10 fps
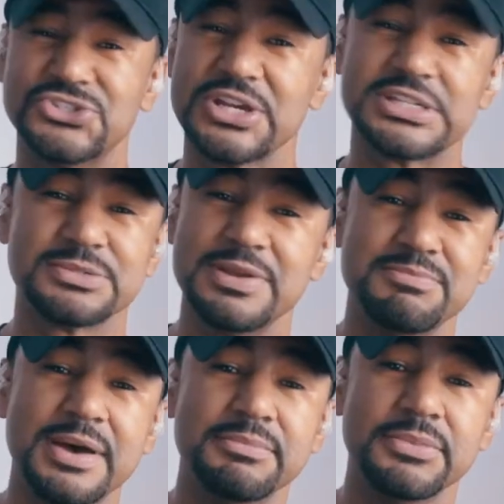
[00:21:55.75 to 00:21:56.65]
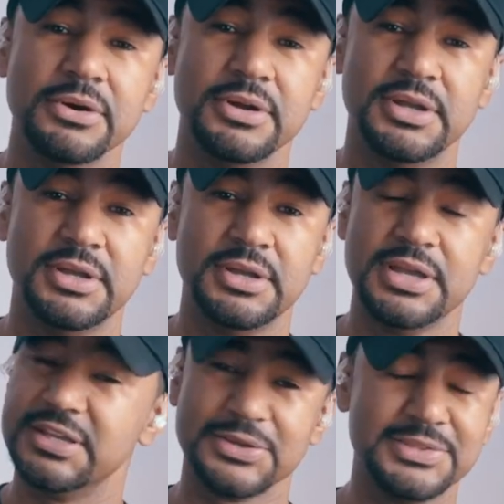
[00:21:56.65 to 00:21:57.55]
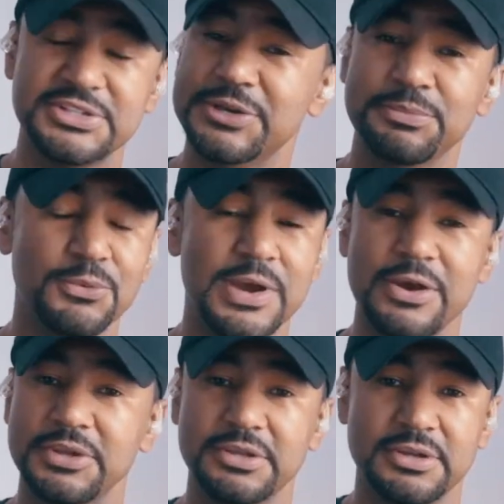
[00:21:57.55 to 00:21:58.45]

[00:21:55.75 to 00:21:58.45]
just remember, it's only temporary.